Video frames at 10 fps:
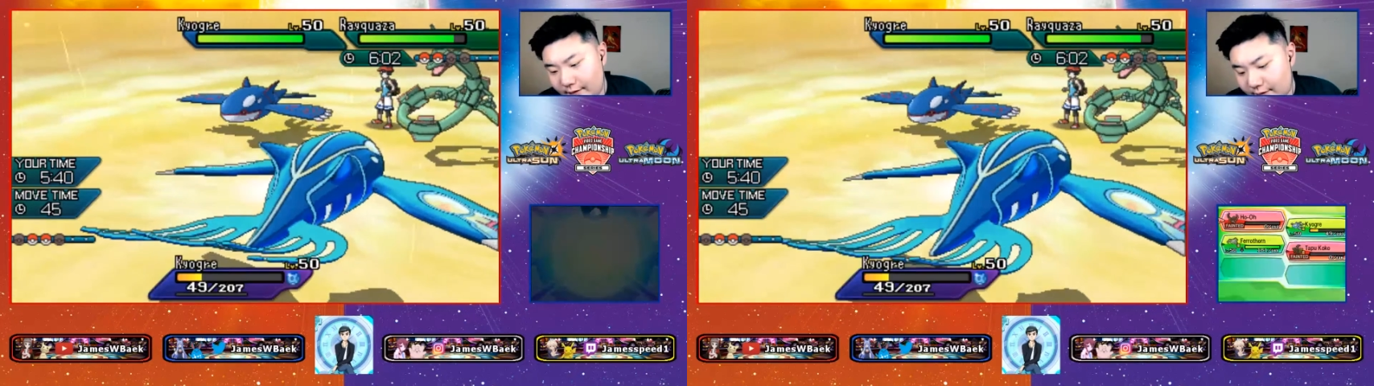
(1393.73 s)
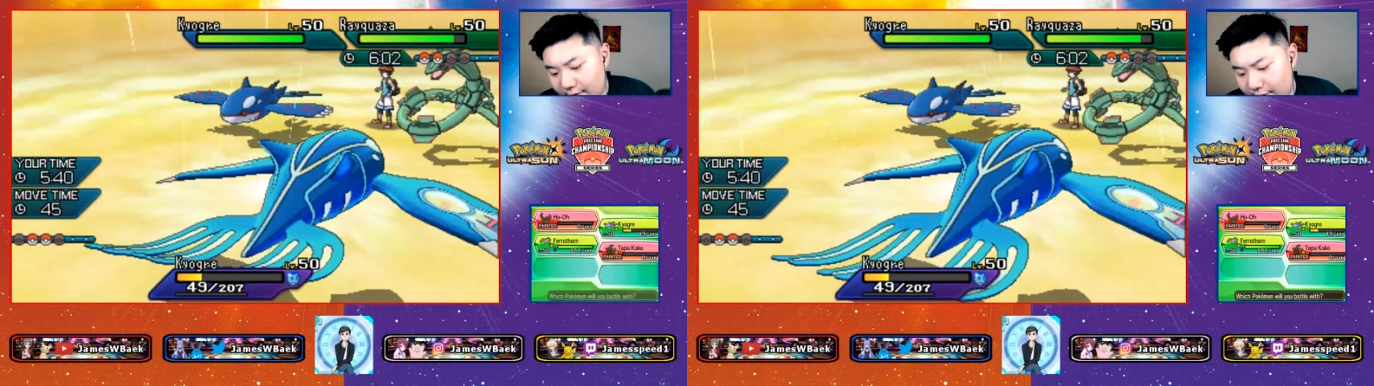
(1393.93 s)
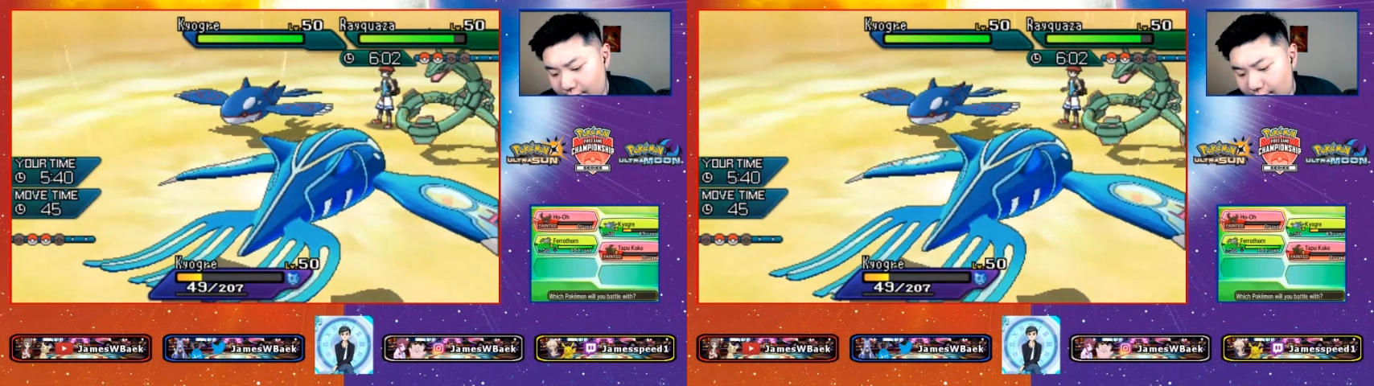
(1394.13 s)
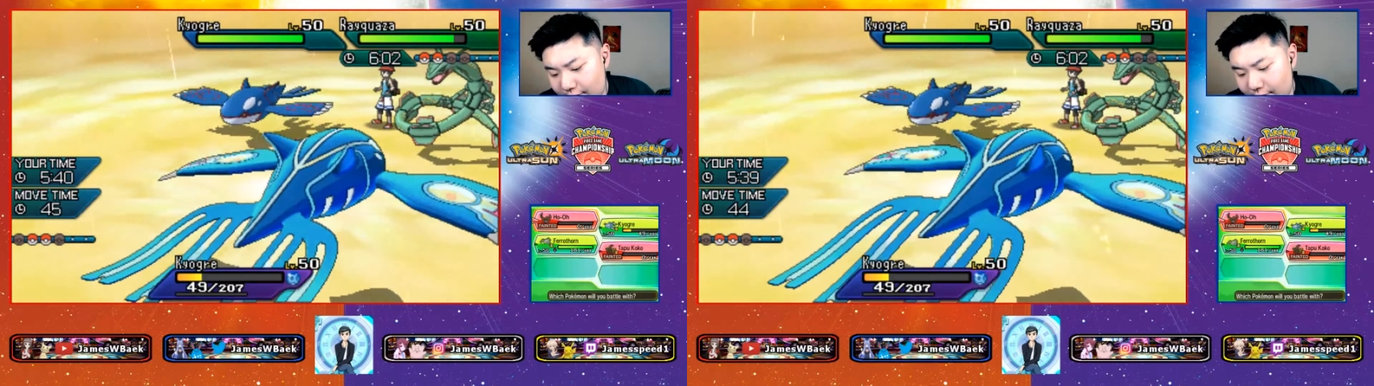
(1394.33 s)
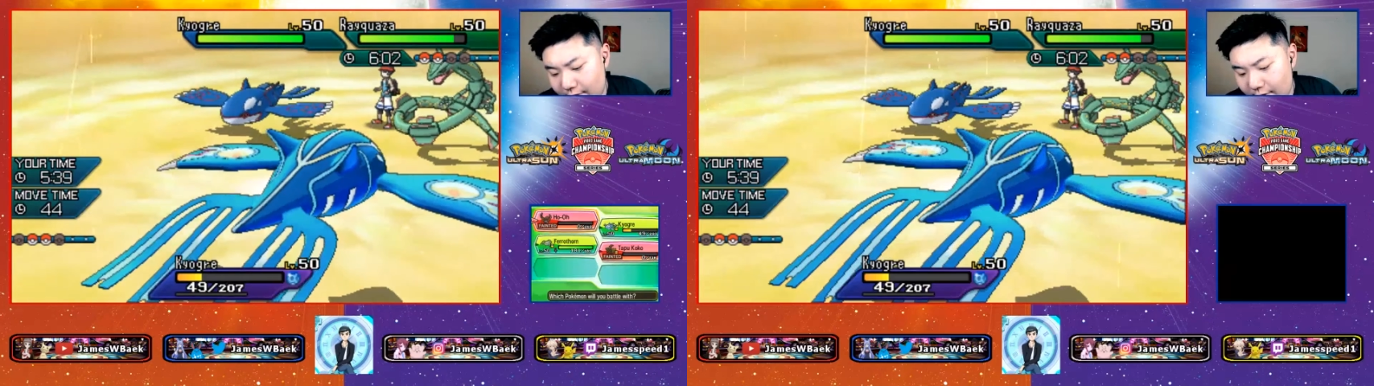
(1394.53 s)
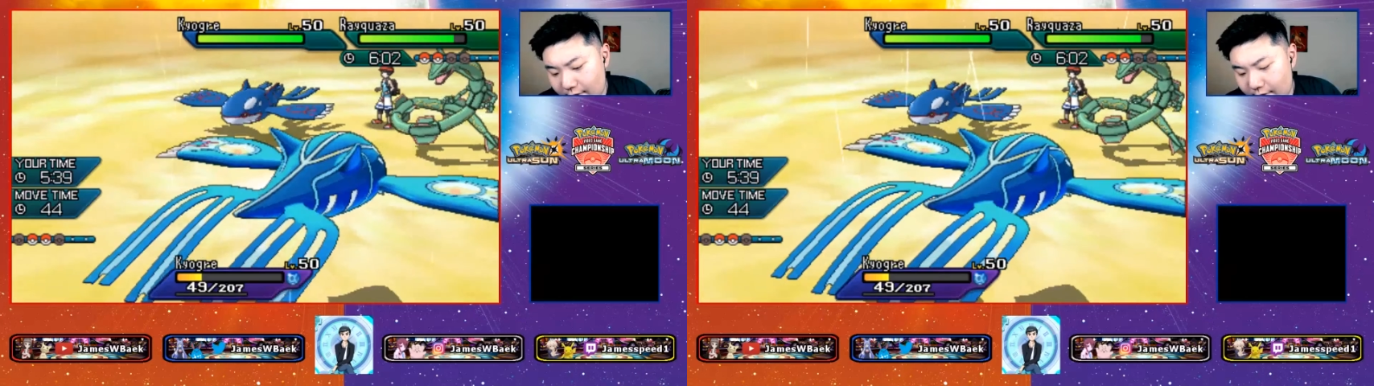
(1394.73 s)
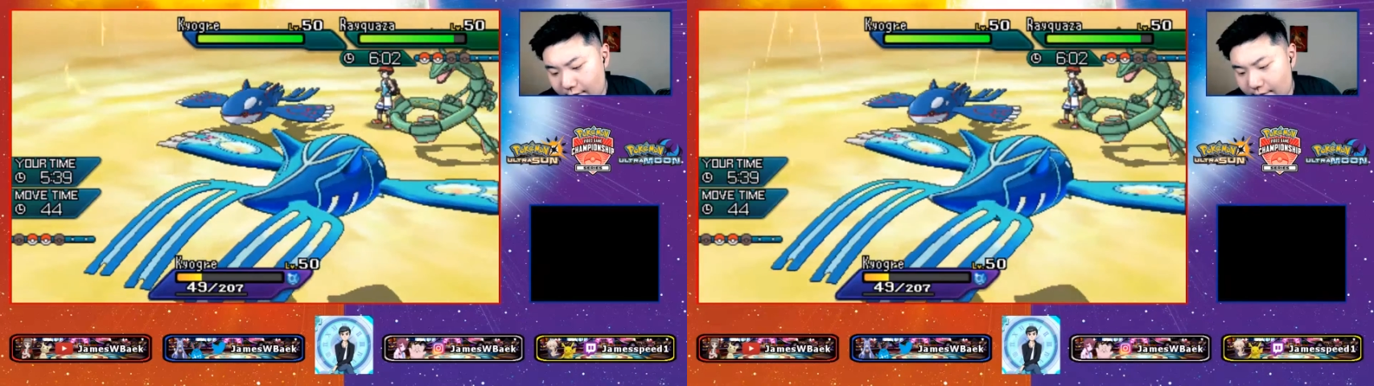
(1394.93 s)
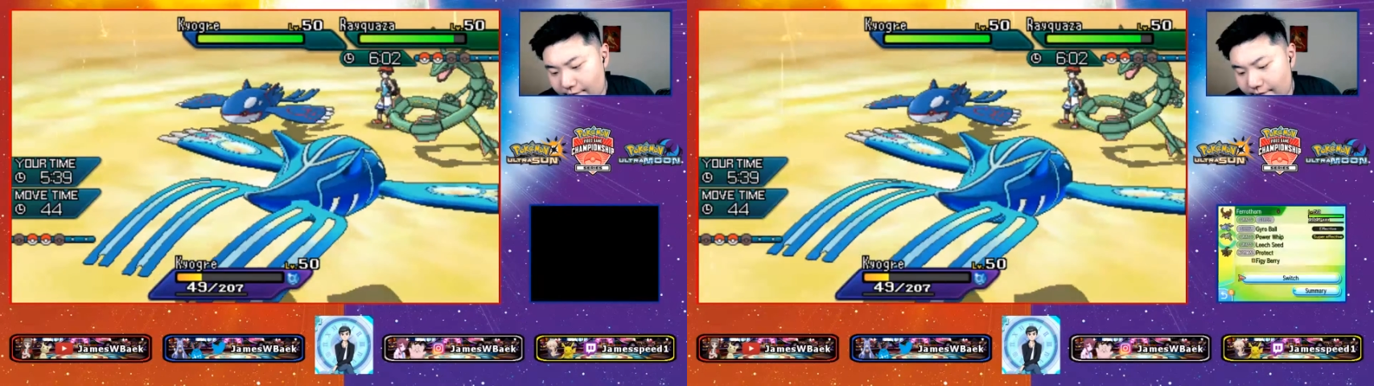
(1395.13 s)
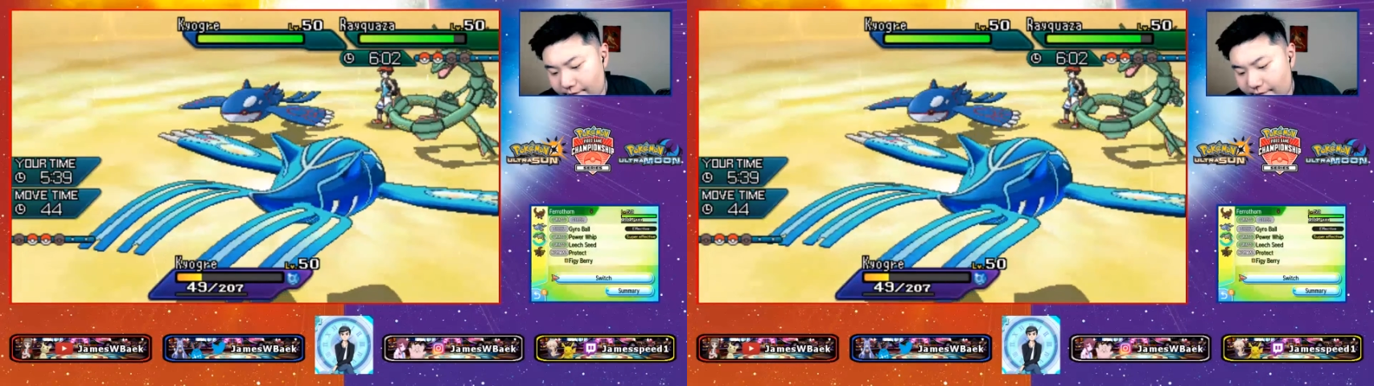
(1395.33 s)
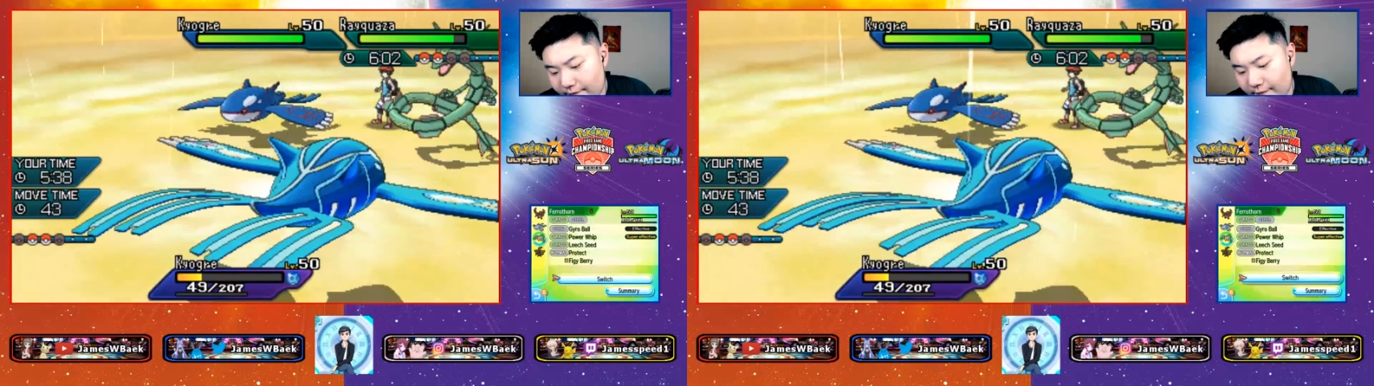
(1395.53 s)

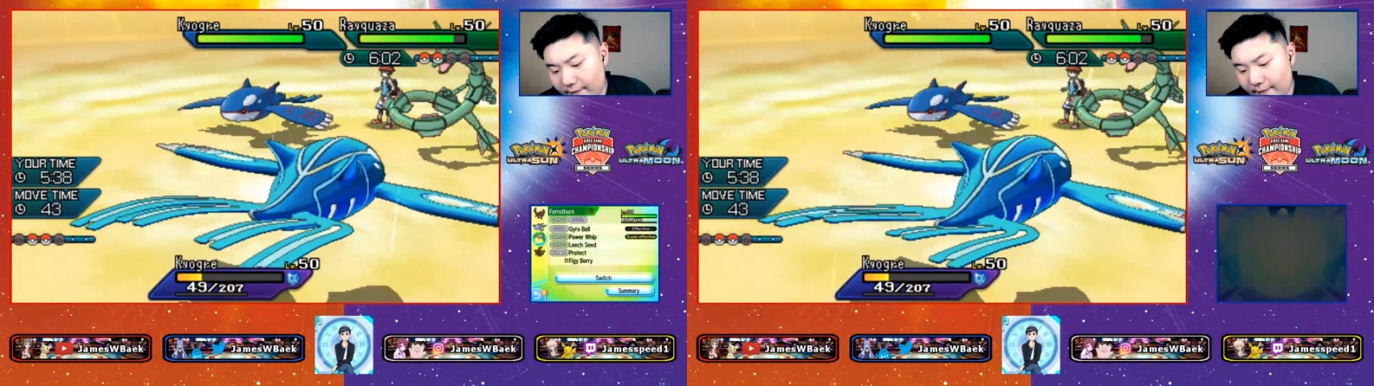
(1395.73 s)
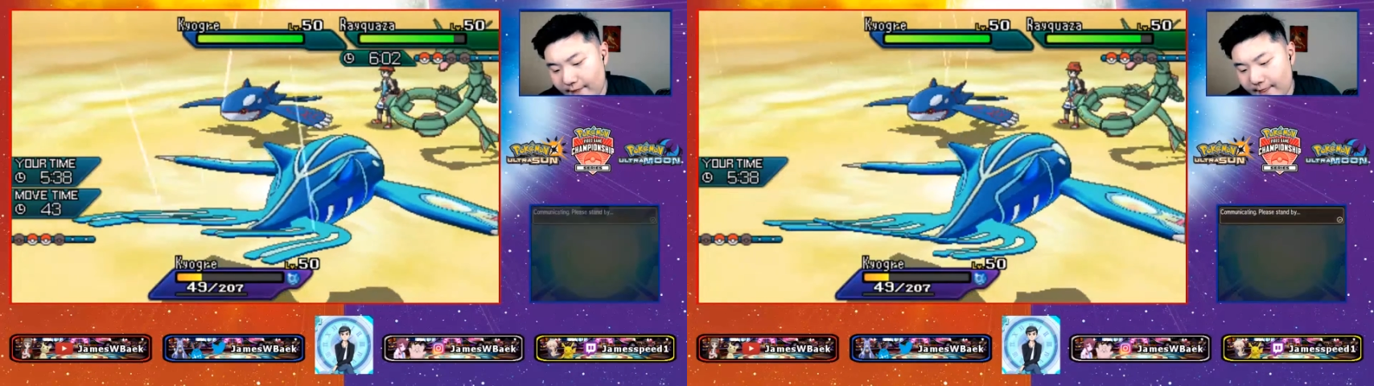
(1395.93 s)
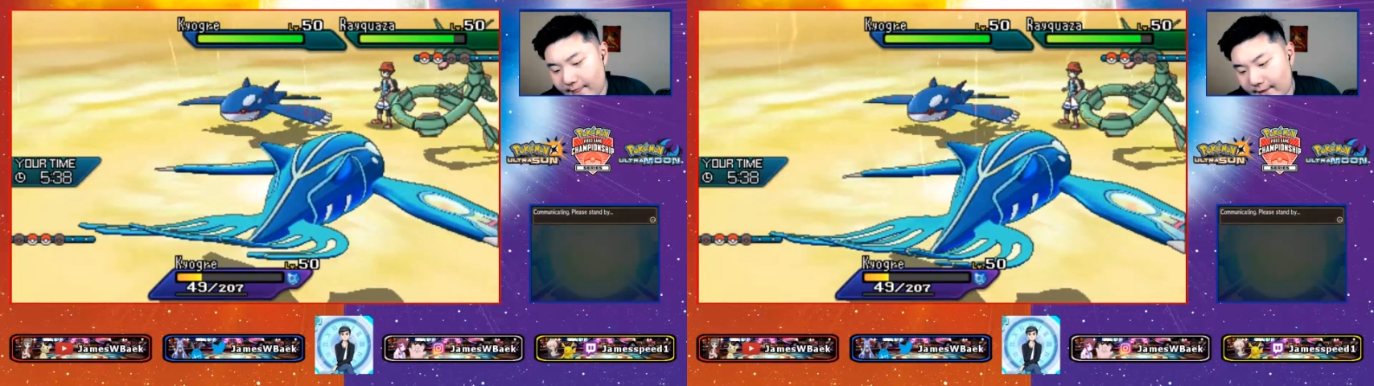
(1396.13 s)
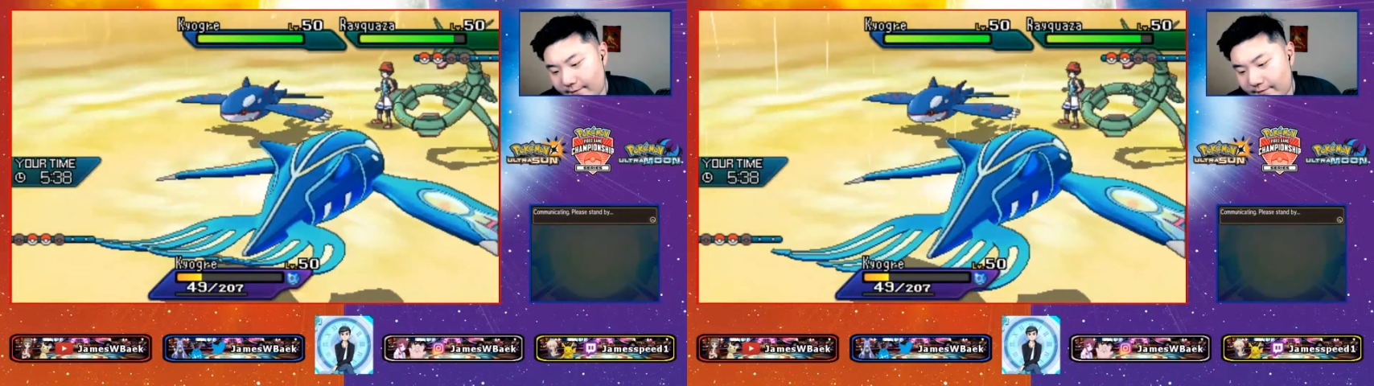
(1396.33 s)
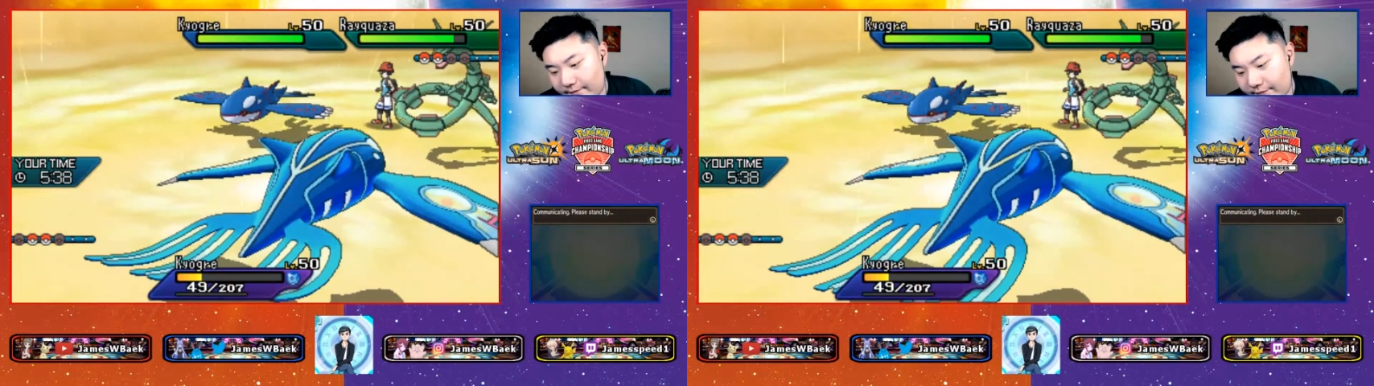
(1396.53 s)
[no speech]